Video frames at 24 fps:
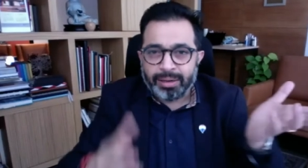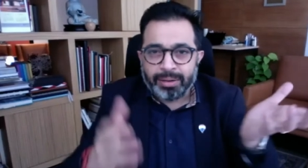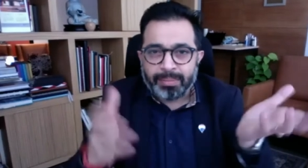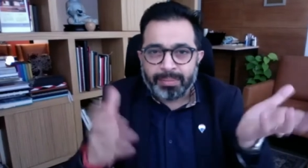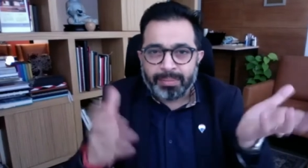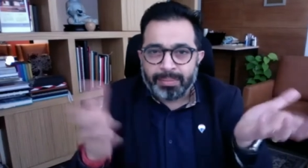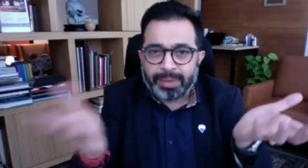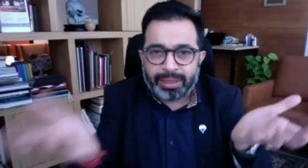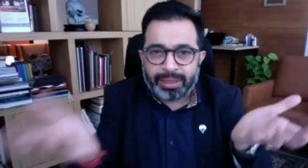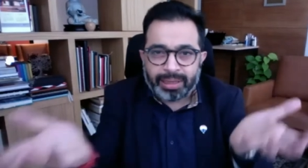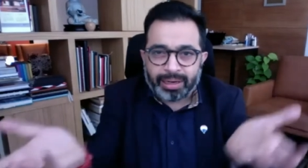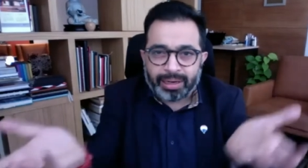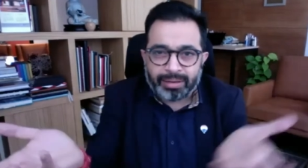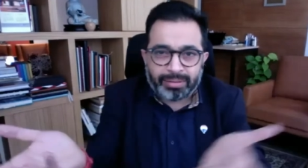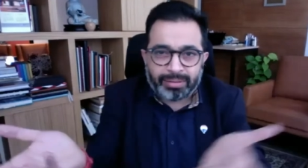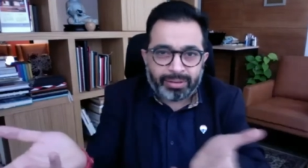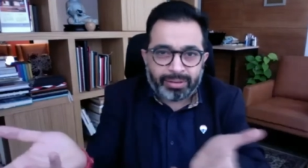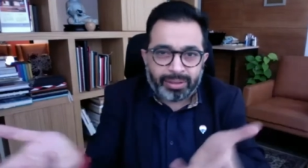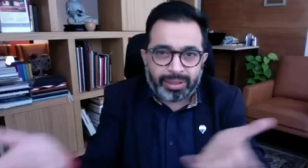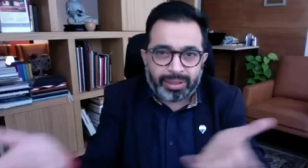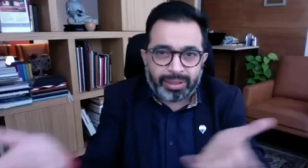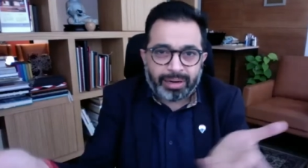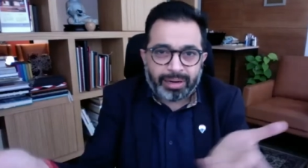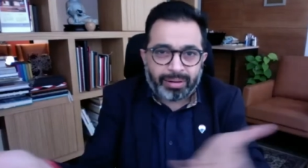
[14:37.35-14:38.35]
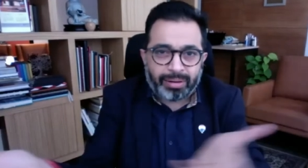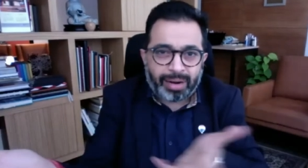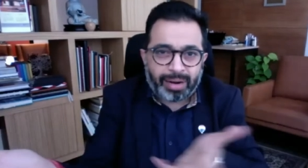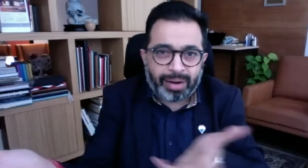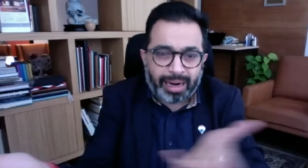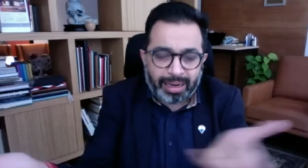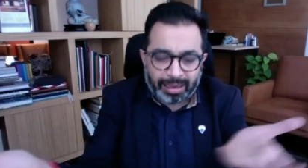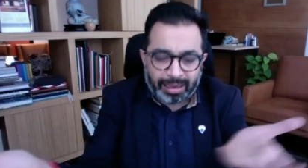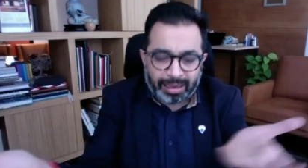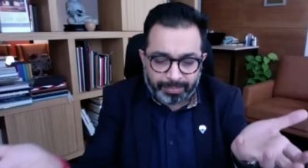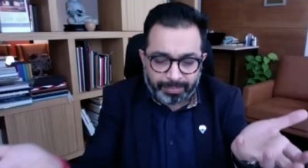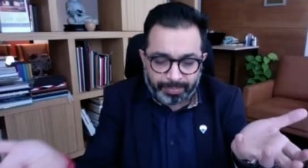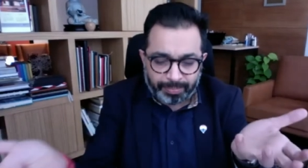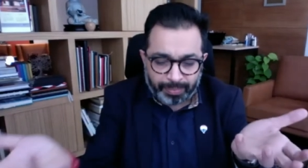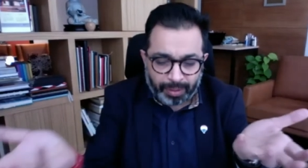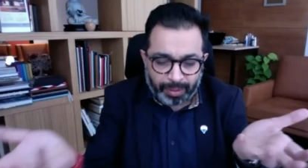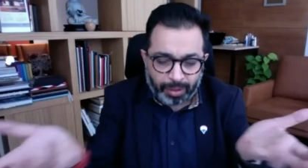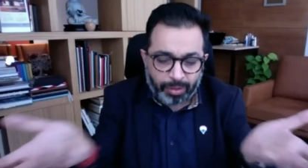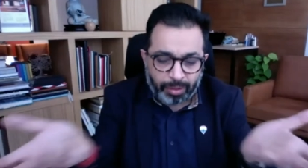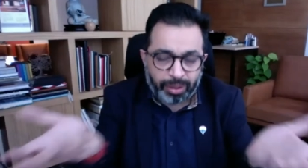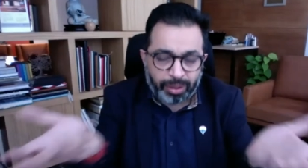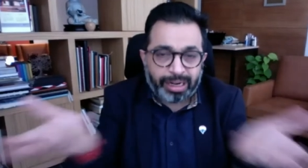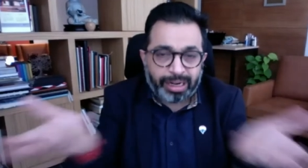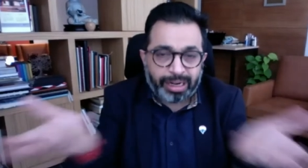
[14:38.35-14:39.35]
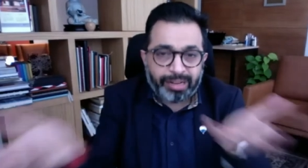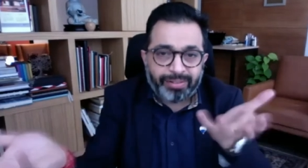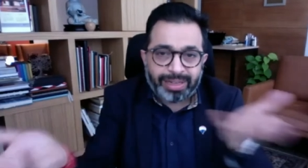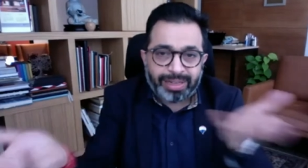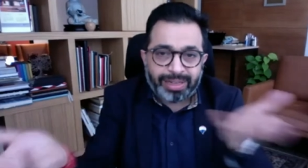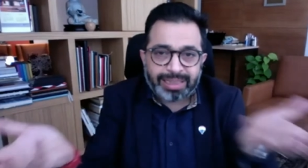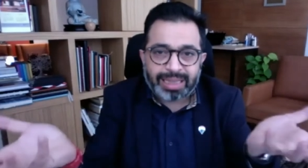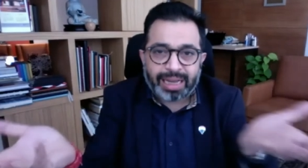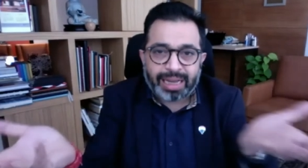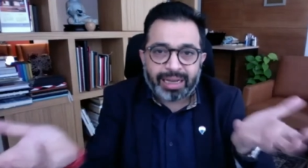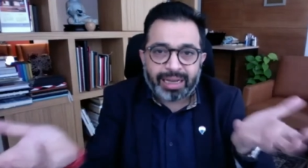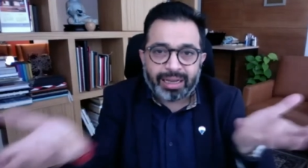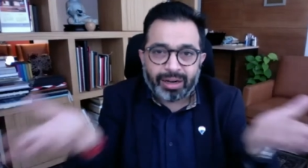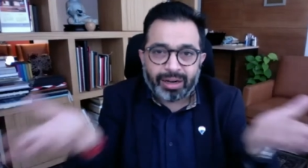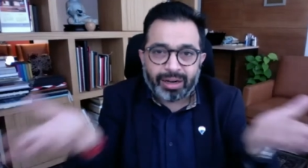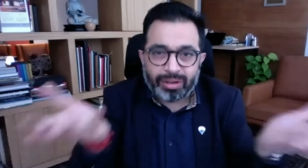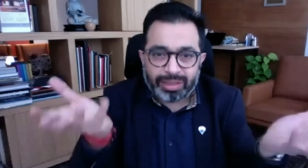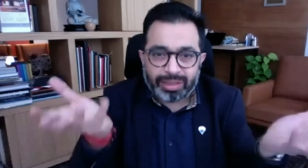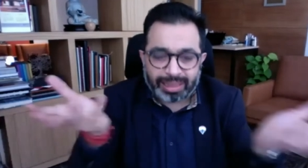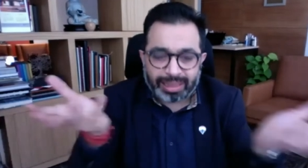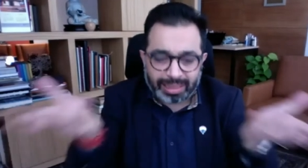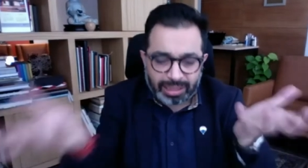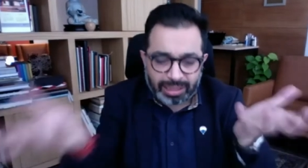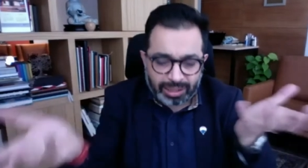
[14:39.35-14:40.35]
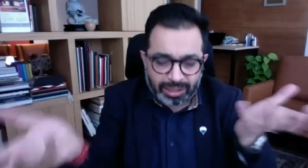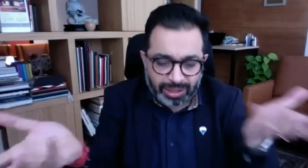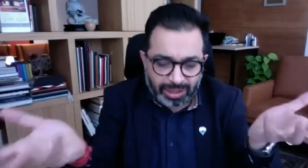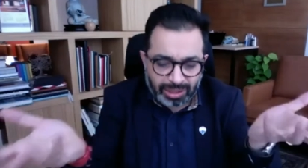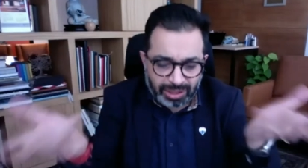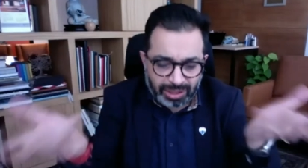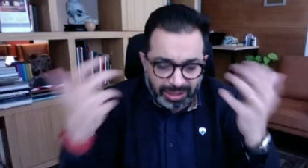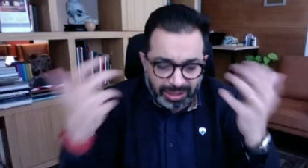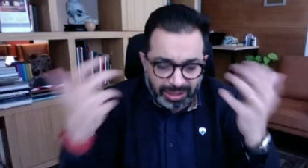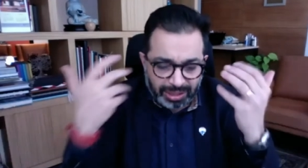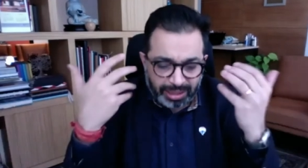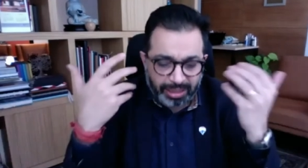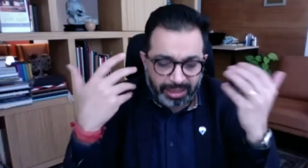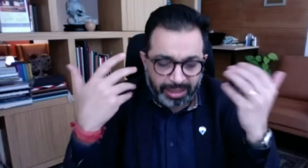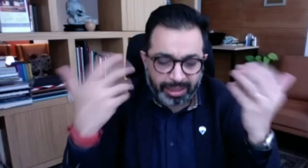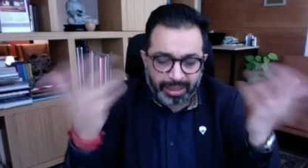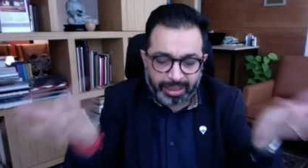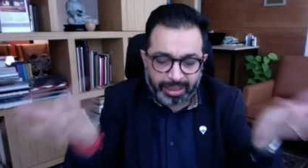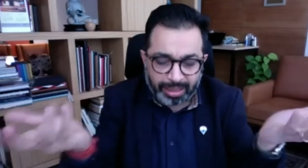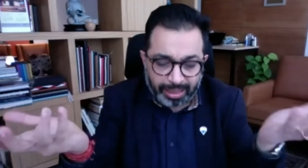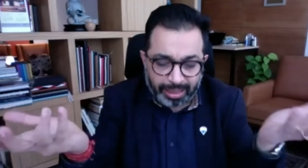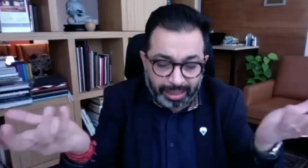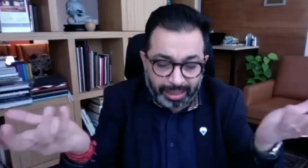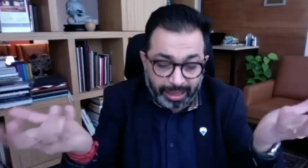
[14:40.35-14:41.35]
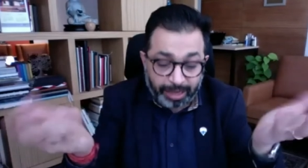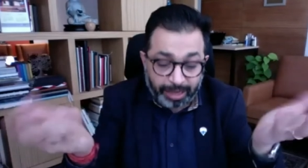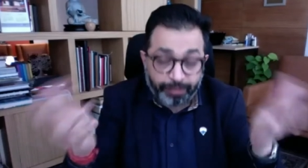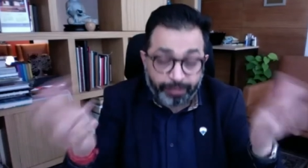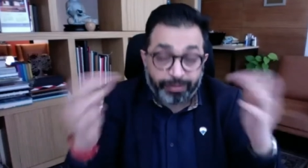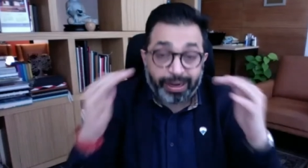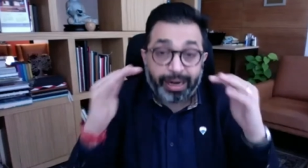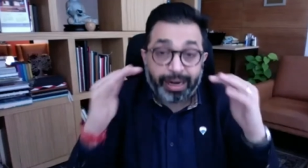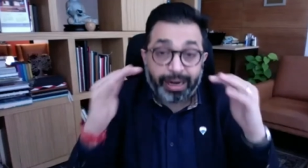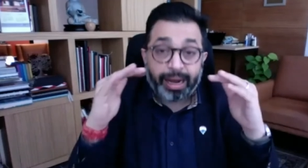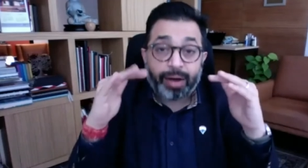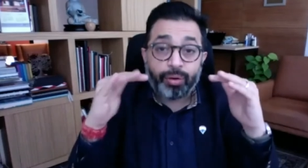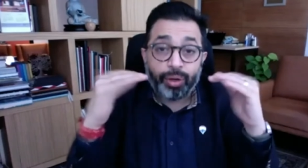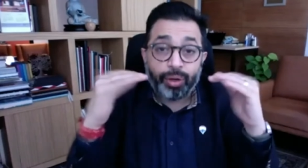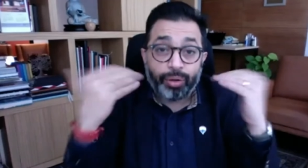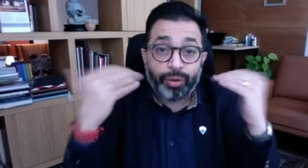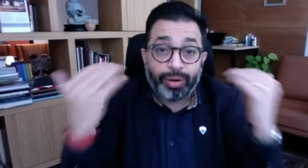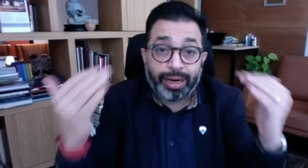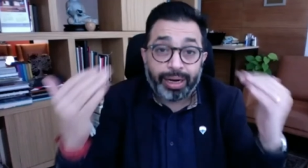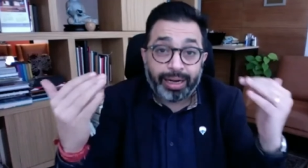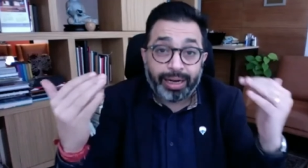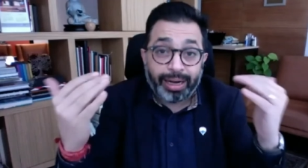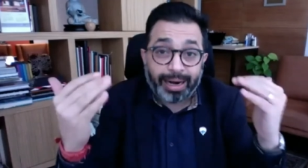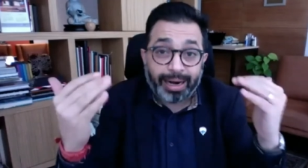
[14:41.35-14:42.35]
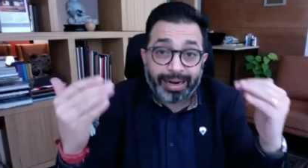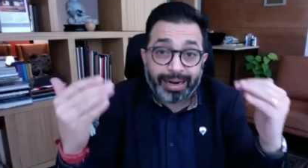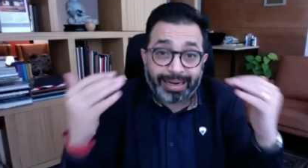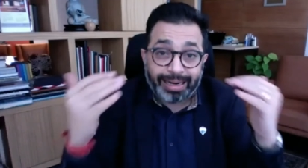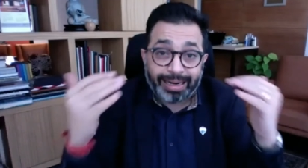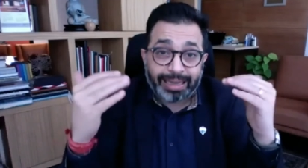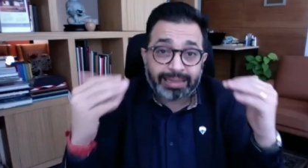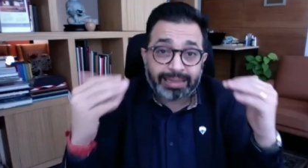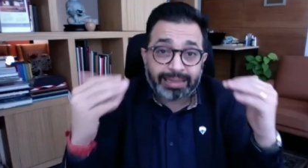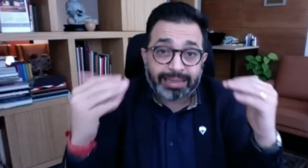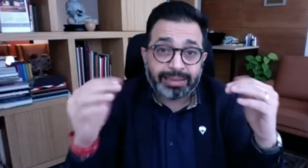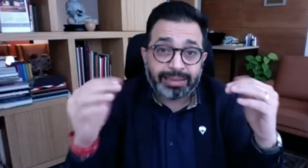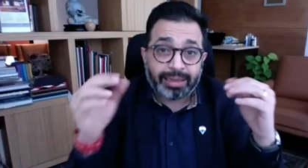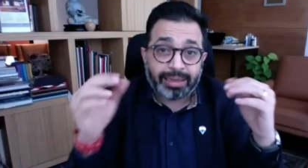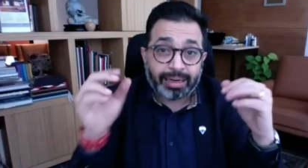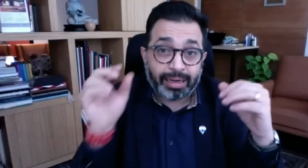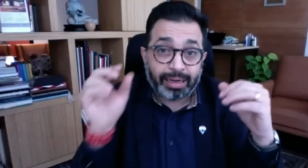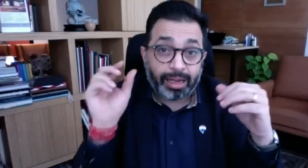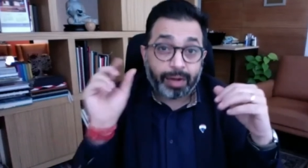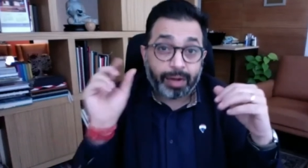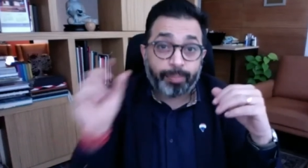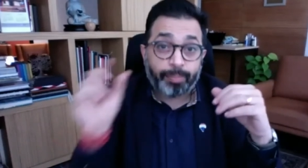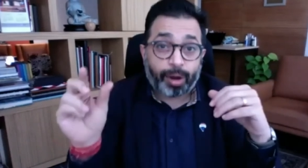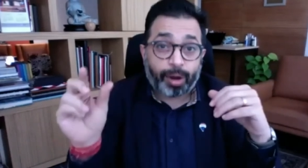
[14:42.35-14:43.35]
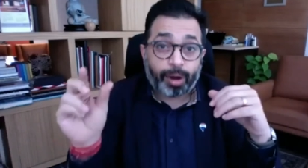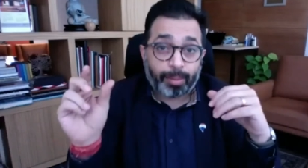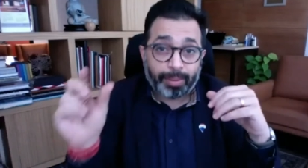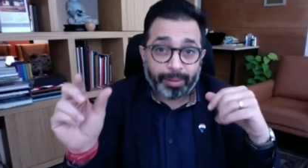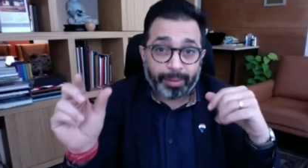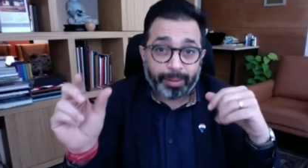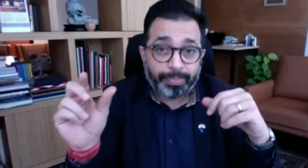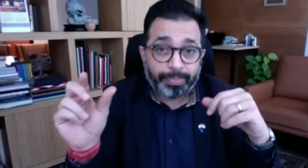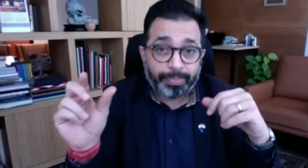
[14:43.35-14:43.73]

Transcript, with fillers: But their their um, you know delivery cycle and the consistency really failed. How do you really address the real problem?